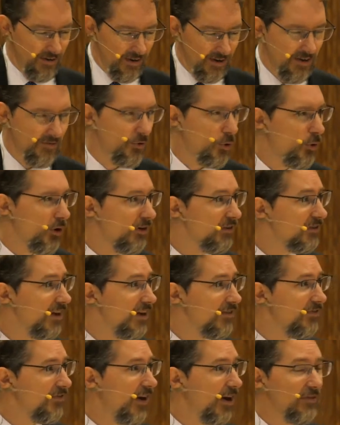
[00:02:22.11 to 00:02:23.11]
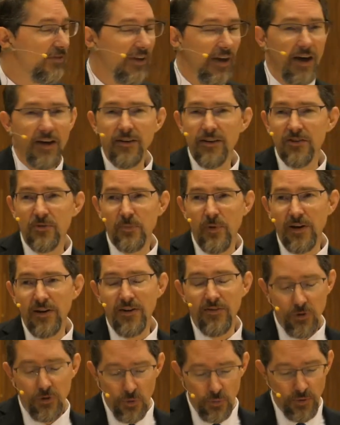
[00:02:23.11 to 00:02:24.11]
And of course, I found out, as
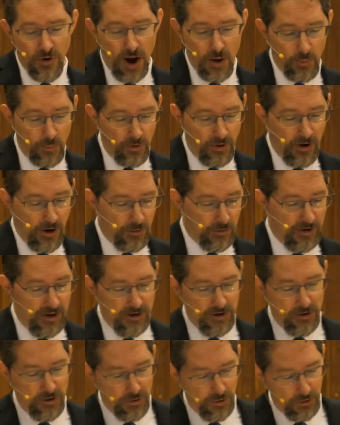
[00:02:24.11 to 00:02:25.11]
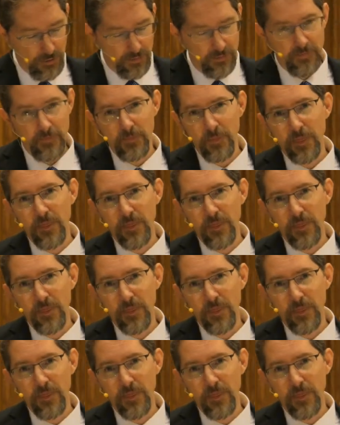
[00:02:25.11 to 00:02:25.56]
many of you probably already knew,